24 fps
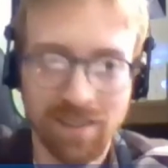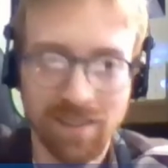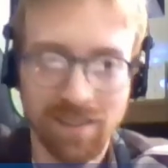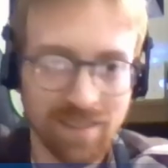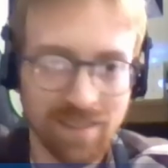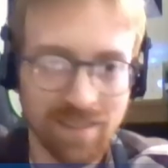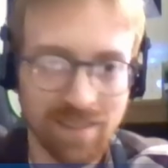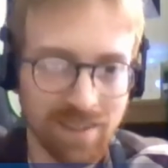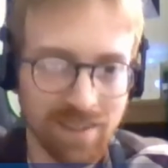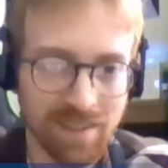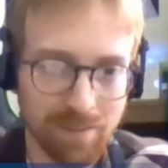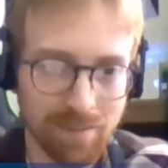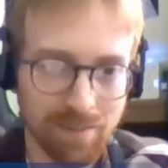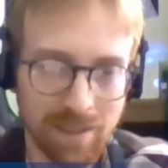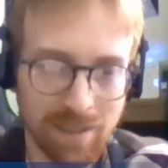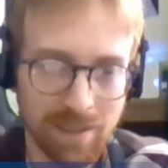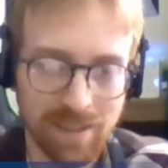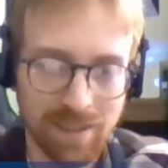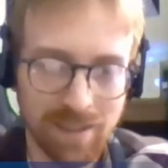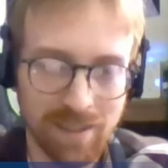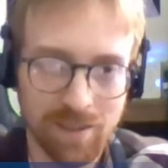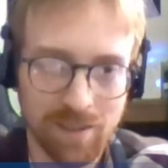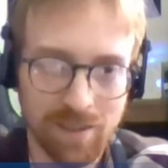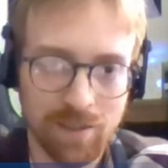is making
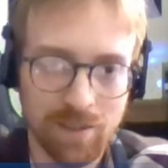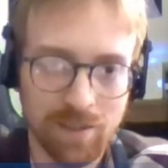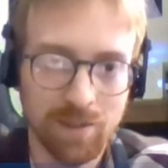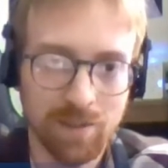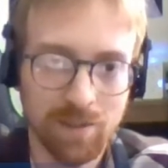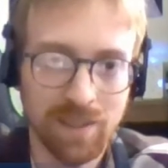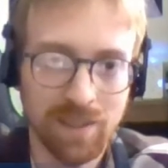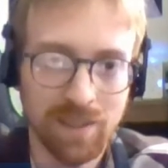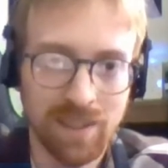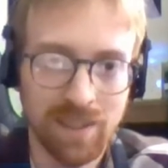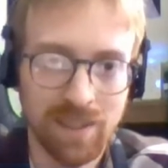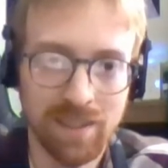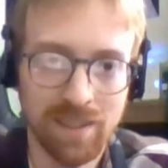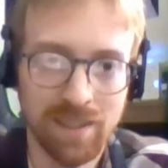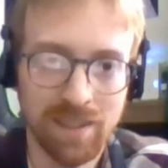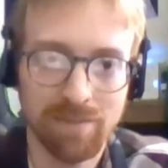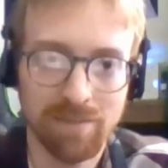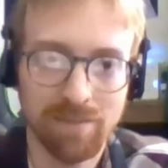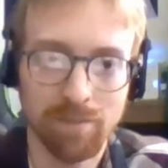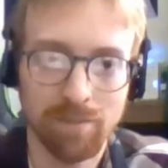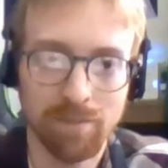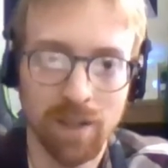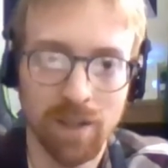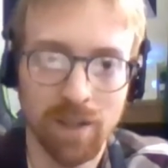new heat
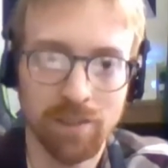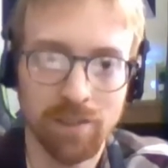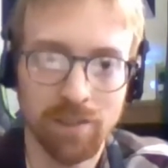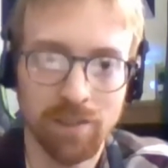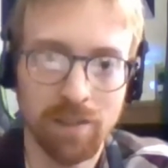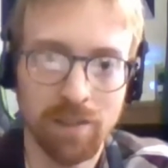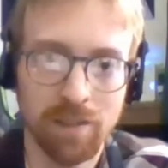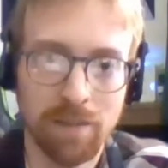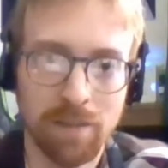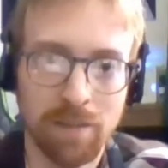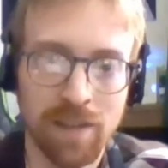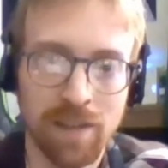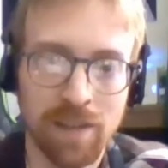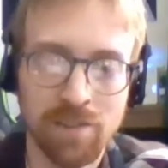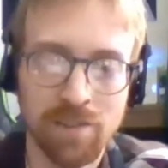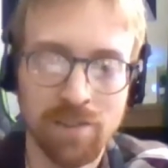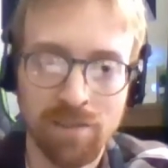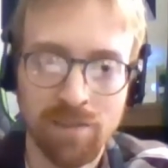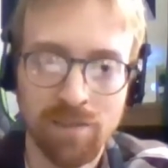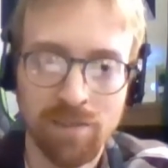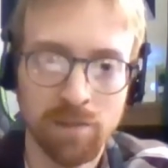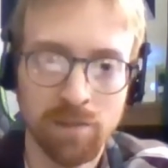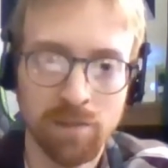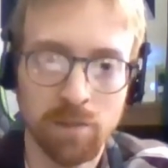monitoring patches for
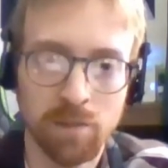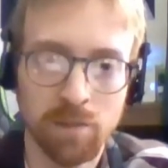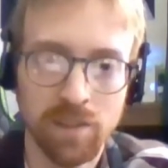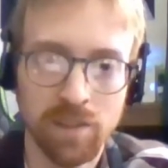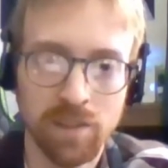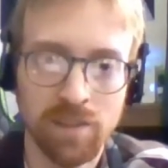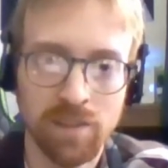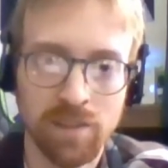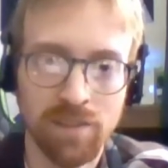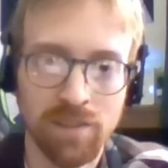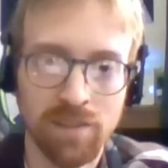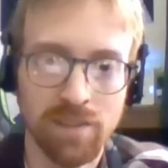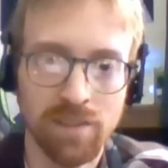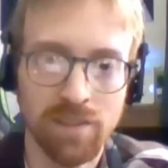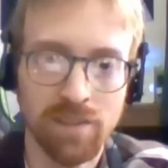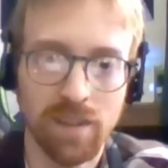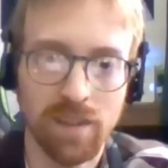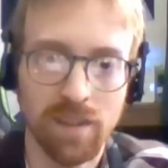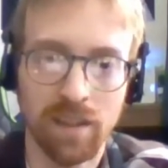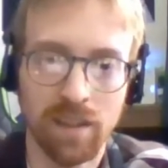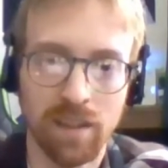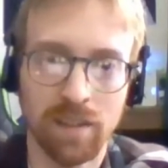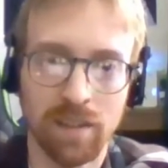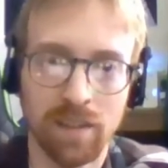workers.
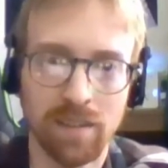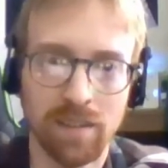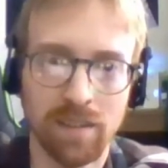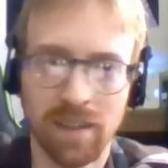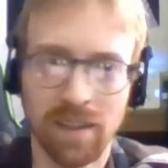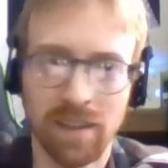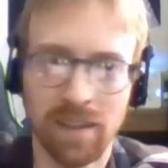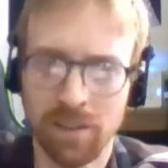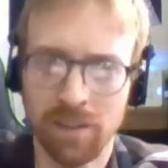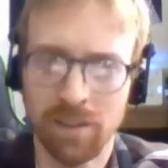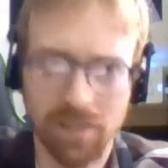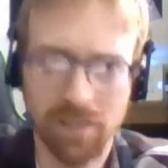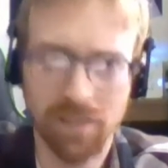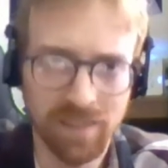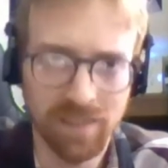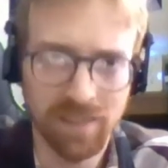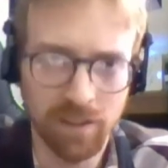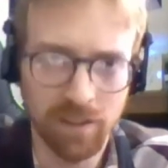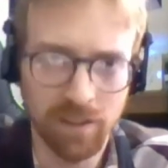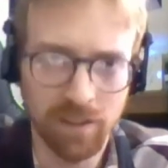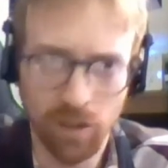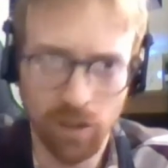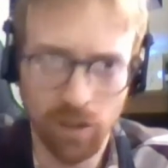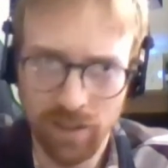I understand
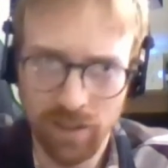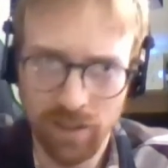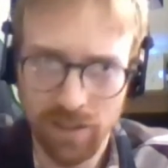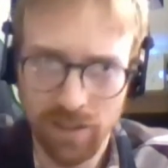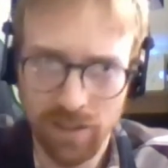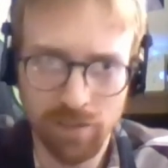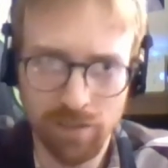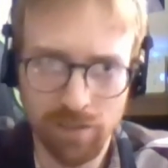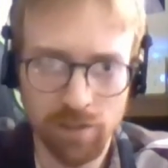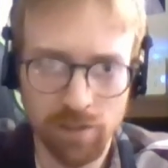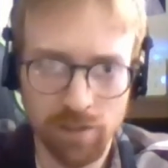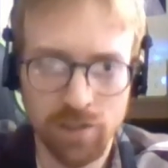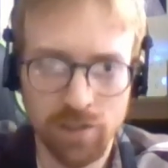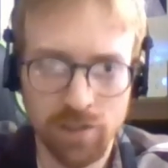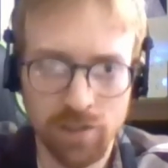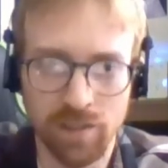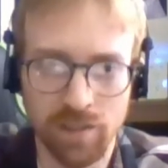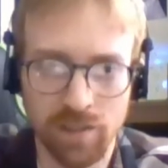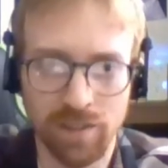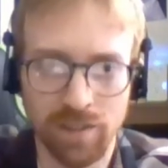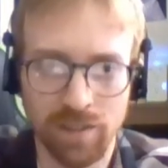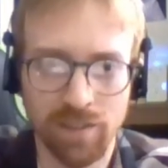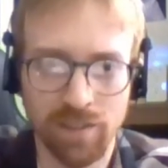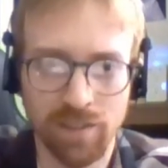Garney Construction
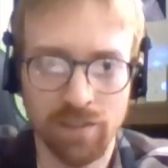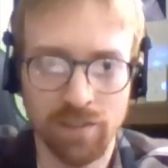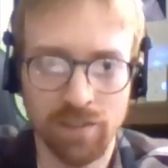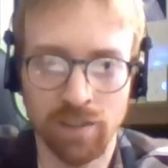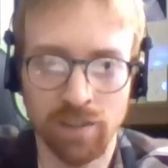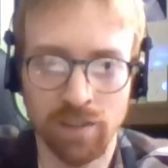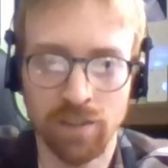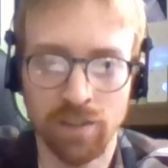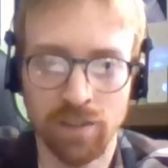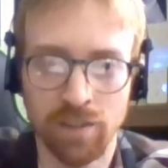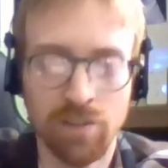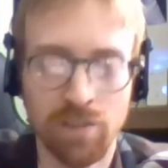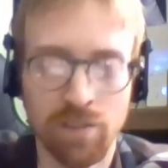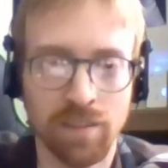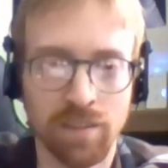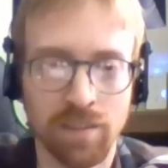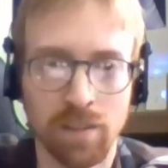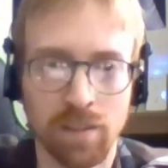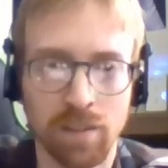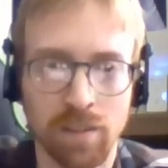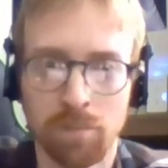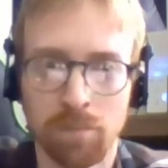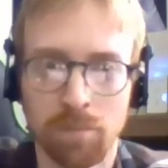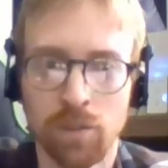has started using them.
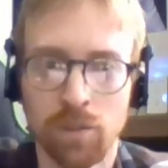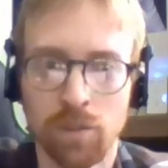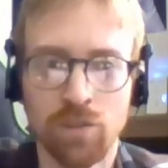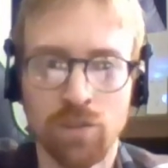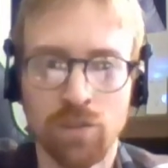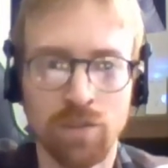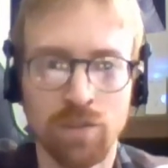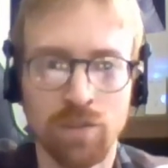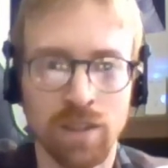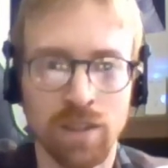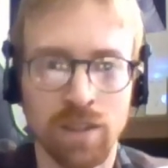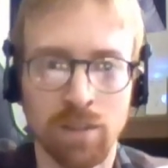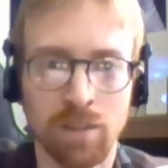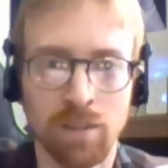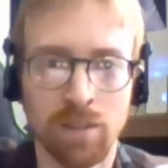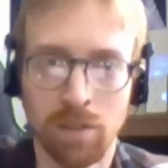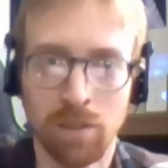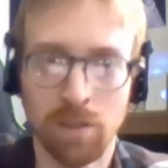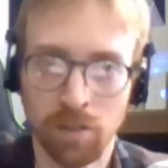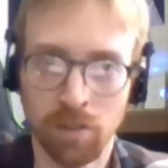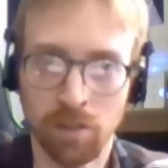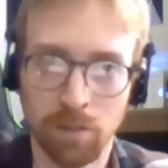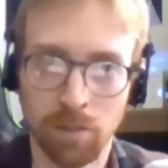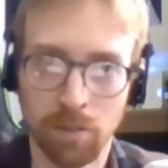Could you give me a little
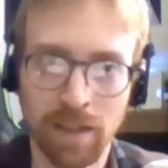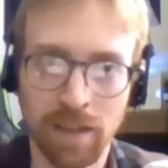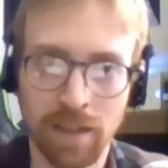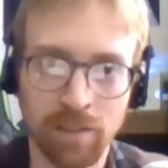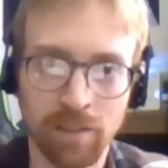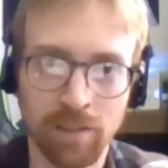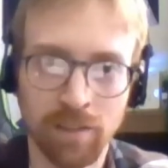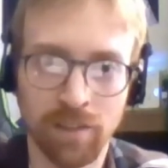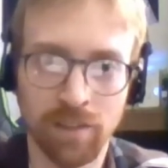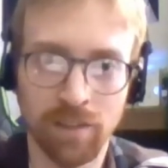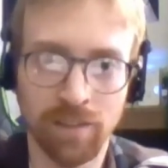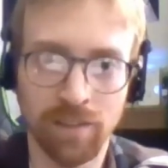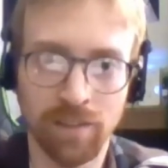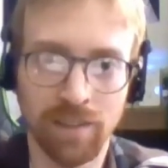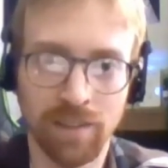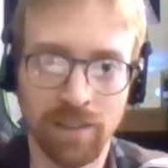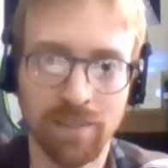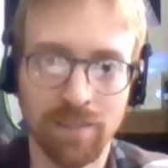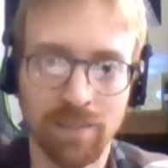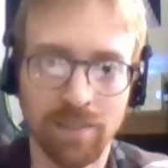background on these?